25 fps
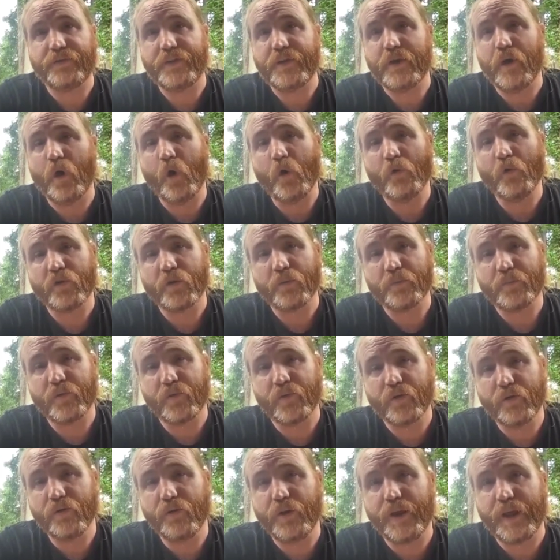The over
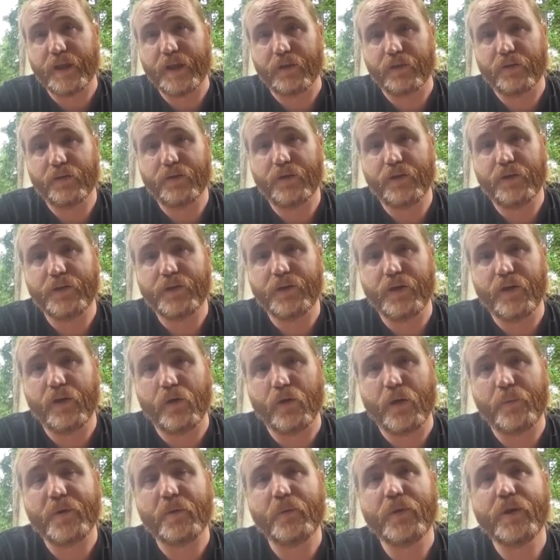pruning,
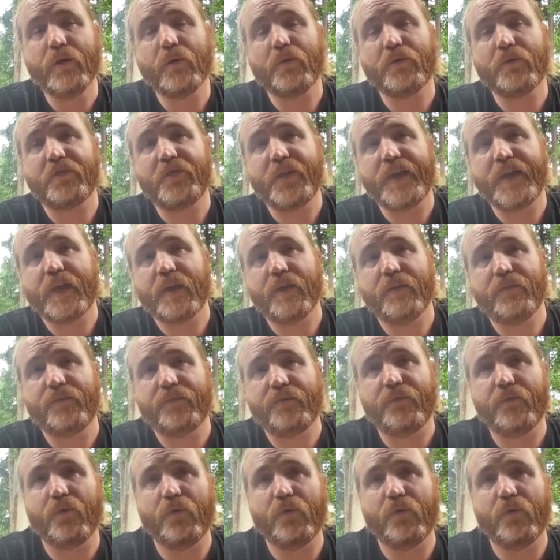I mean, we don't think of,